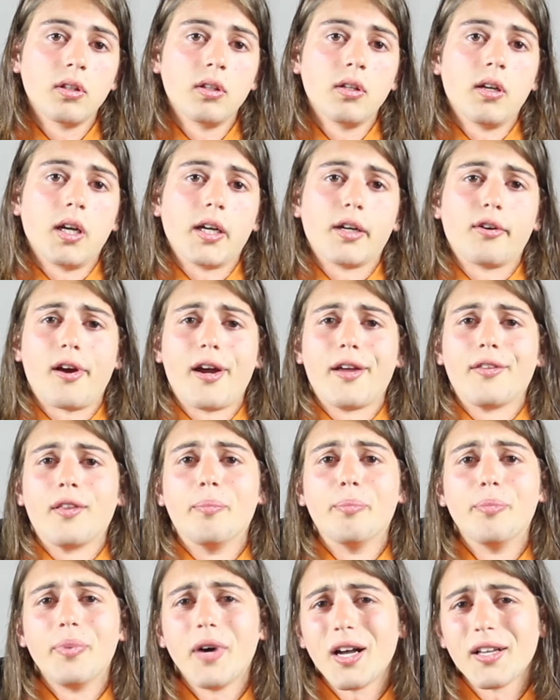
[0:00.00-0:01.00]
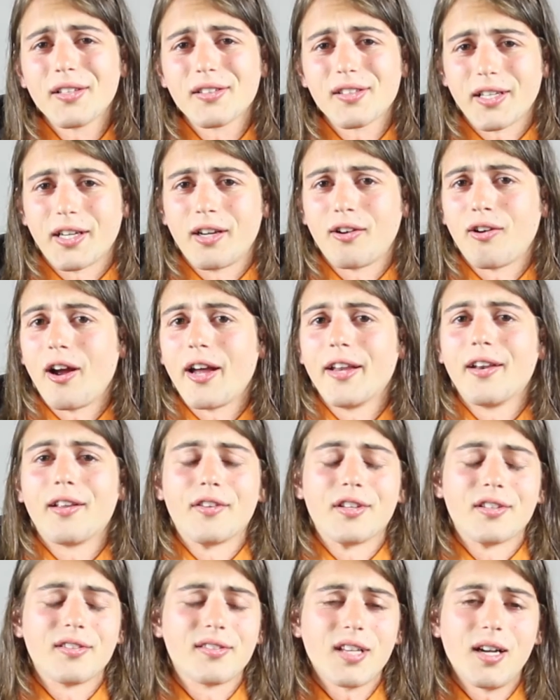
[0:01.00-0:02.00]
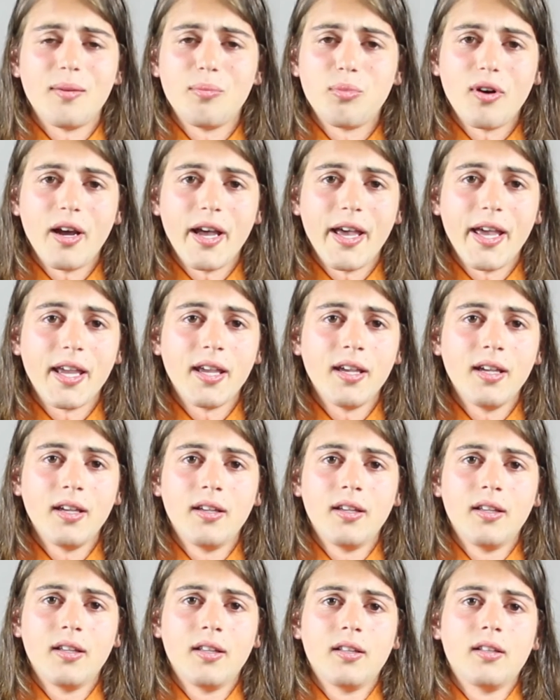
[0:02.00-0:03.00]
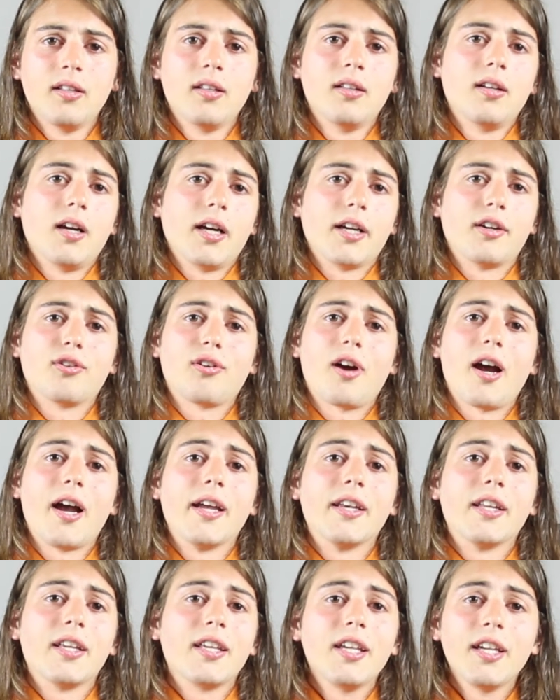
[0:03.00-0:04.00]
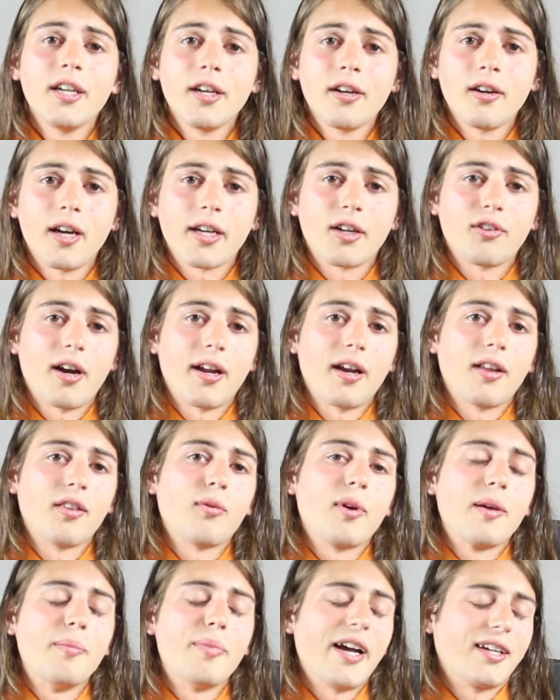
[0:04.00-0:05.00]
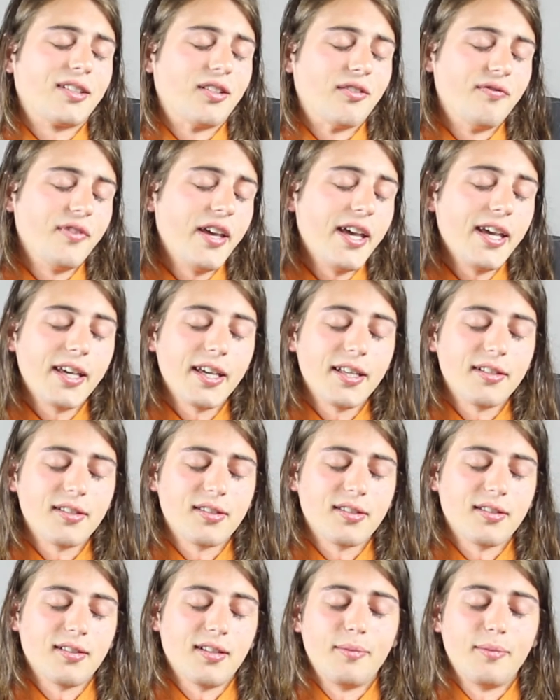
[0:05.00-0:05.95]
I cry on the bus, I cried on the subway, I cried here, I cried on the way back to Vegas.